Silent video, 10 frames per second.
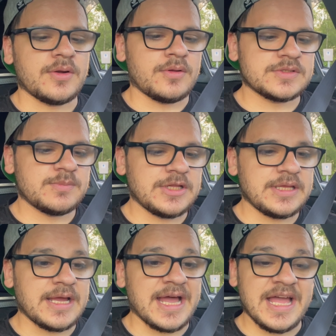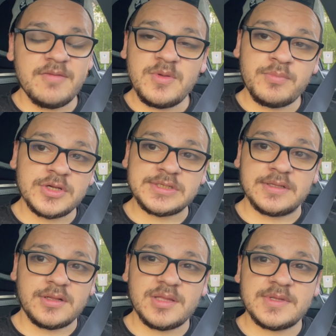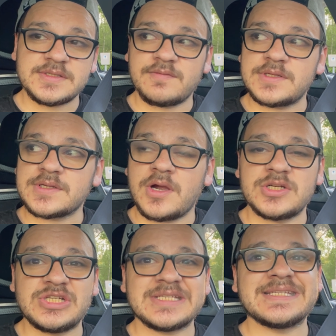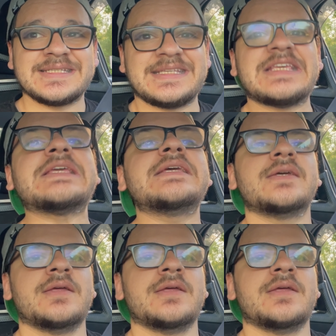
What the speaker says: ultimately, I've been pushing the limits of this car just to see